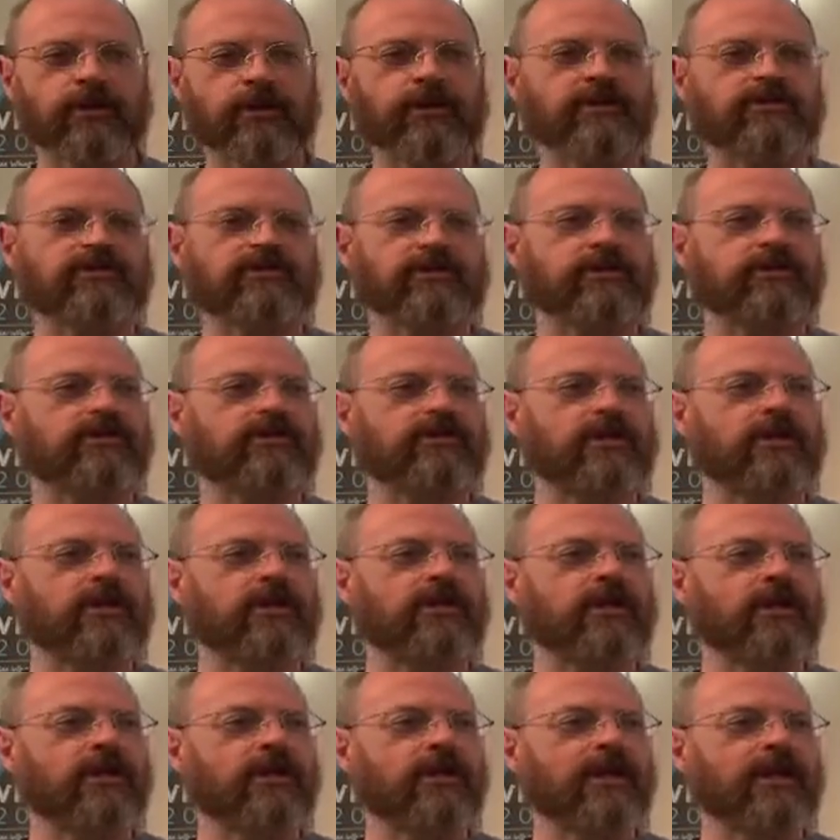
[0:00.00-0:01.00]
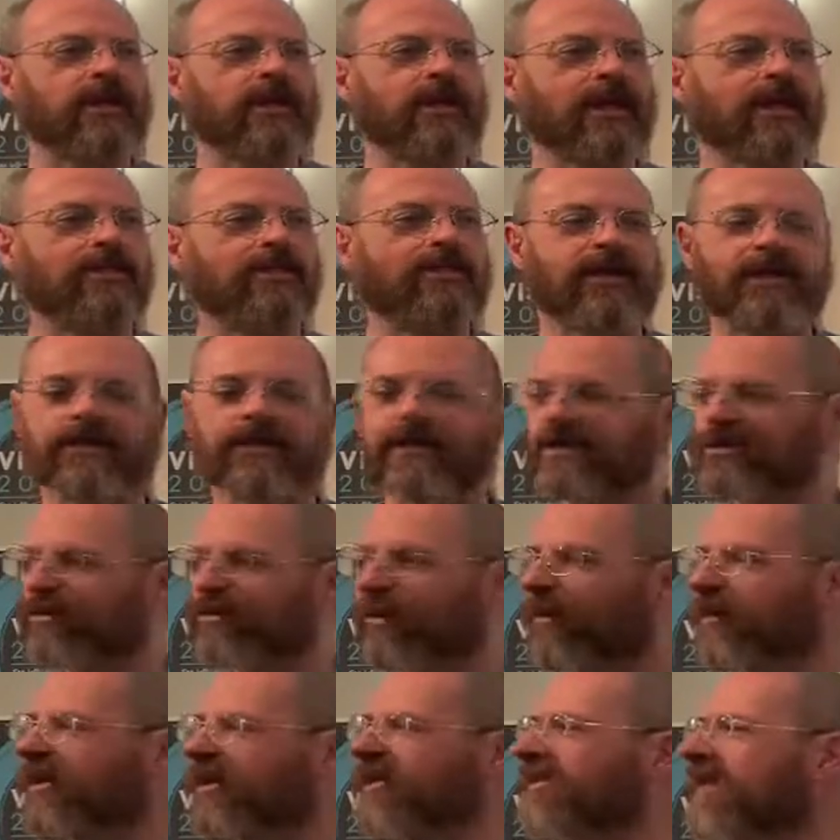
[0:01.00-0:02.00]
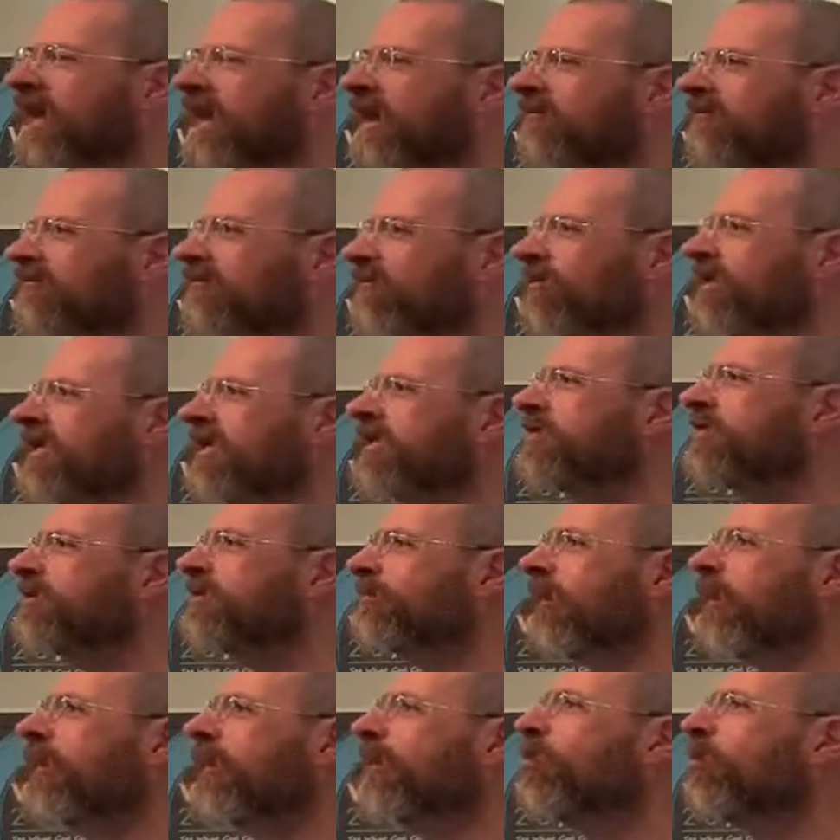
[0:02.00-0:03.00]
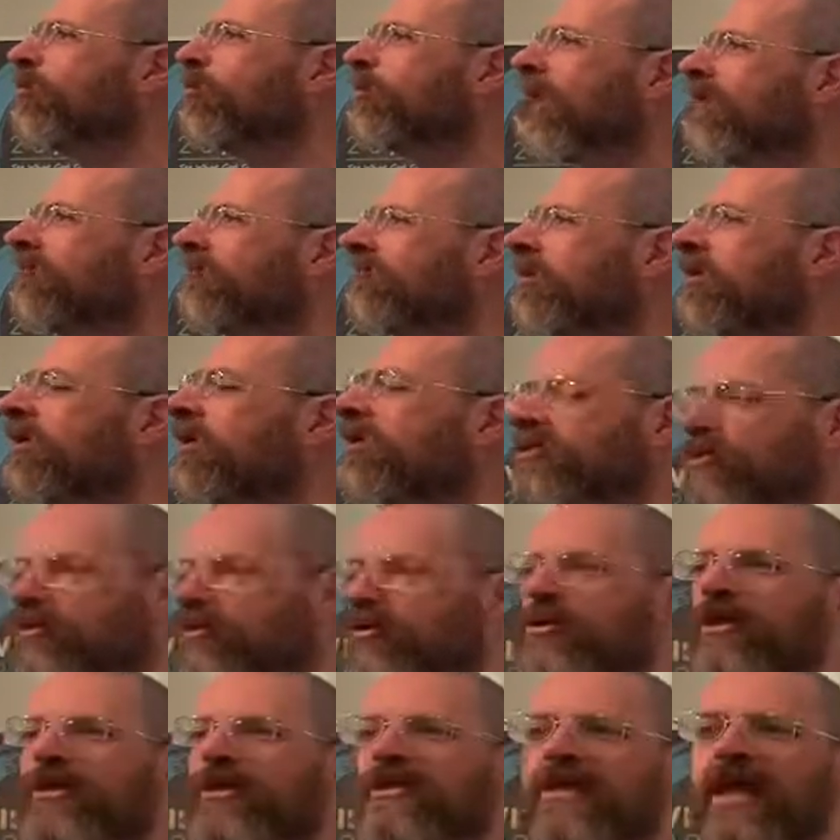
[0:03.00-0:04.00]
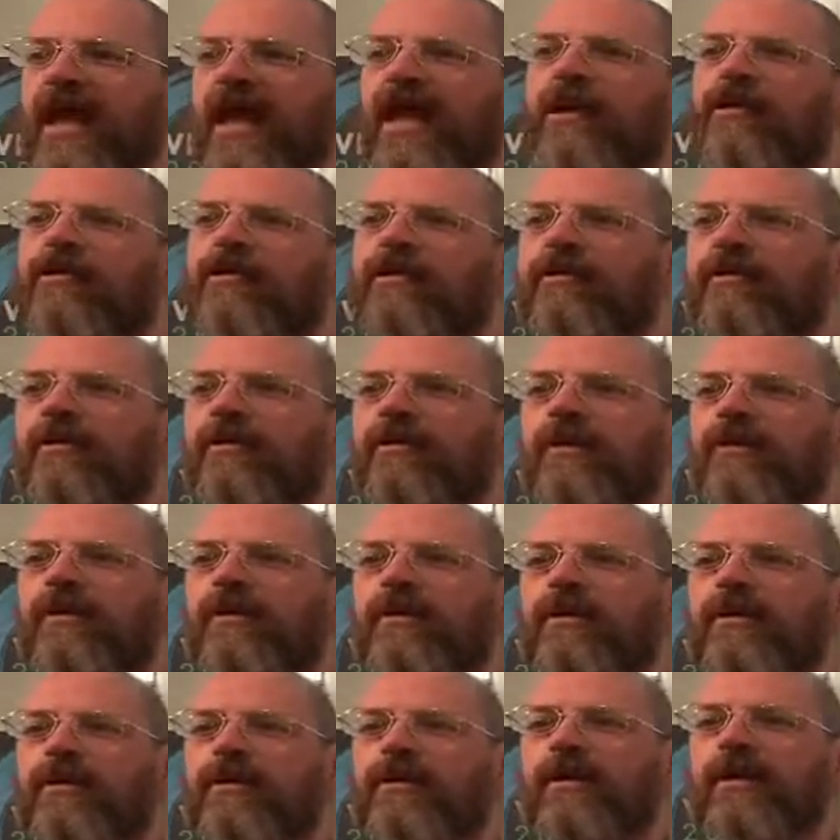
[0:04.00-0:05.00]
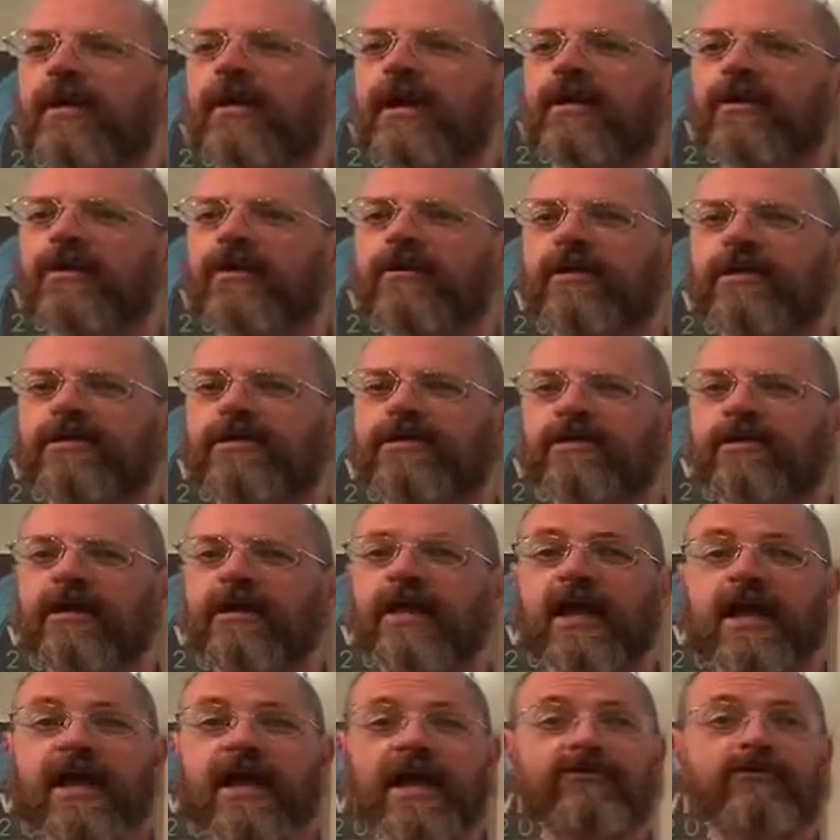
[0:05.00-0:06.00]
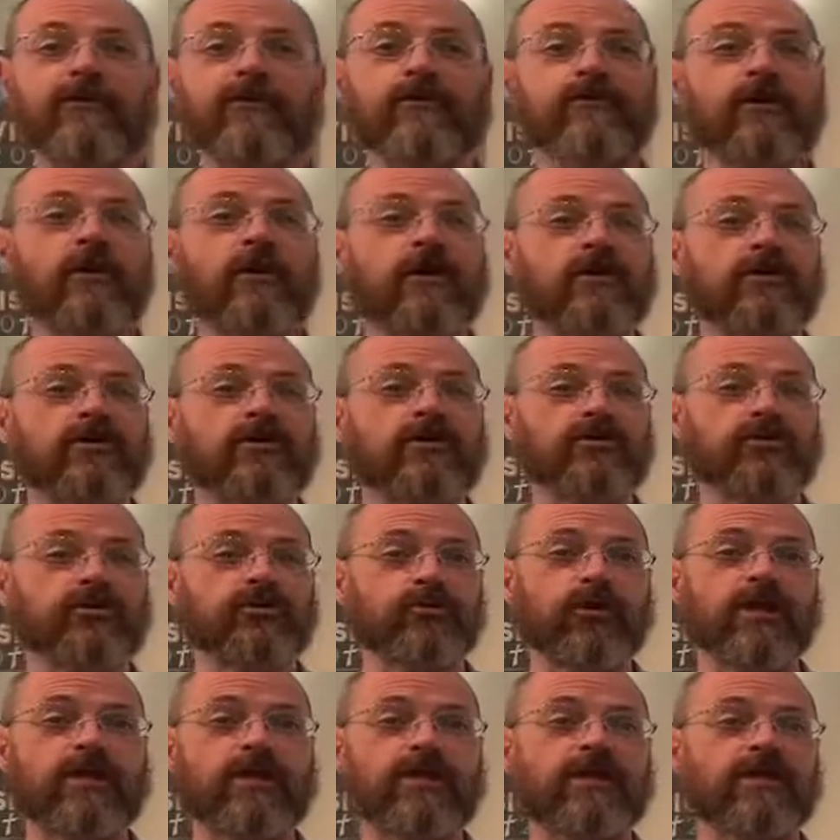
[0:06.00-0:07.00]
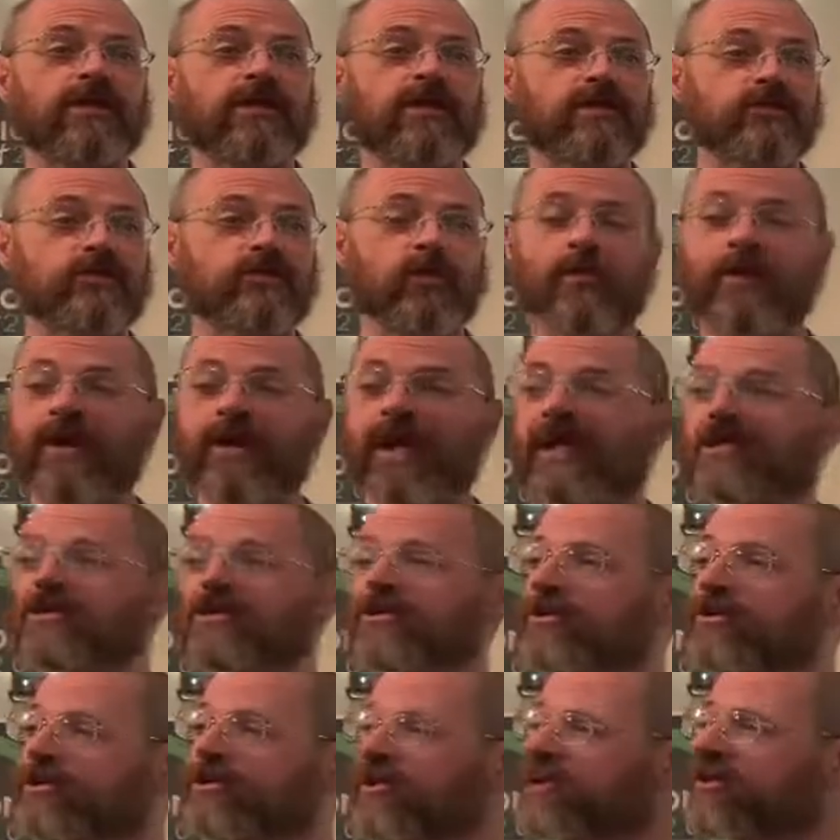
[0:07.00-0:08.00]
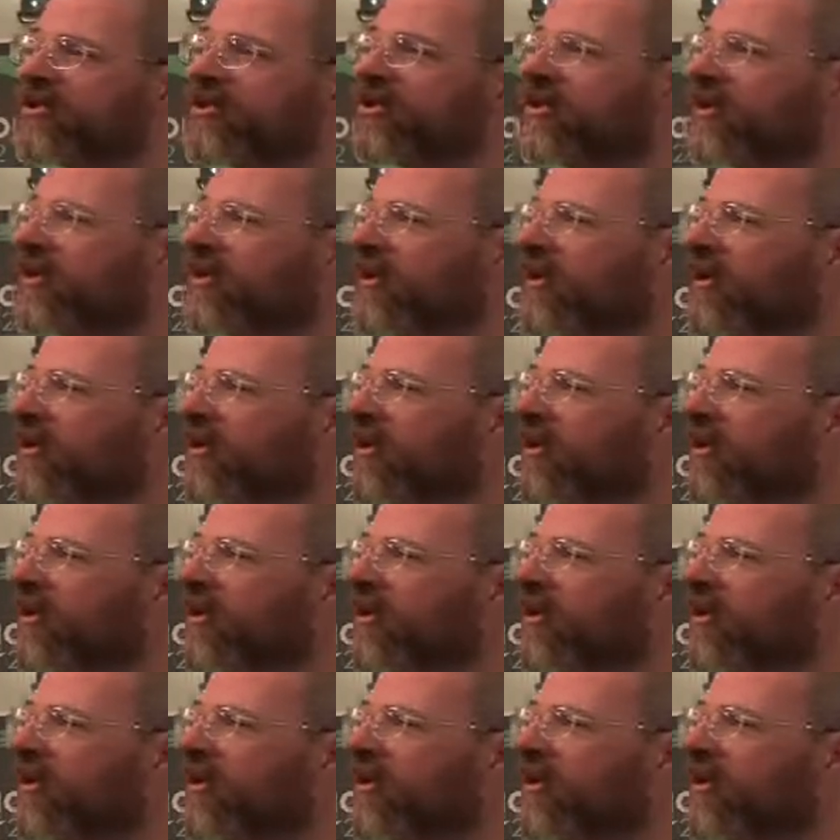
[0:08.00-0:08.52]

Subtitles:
this person, and then this woman is now free to marry whomever, so you can take her and do this. If you treat this woman as your sister,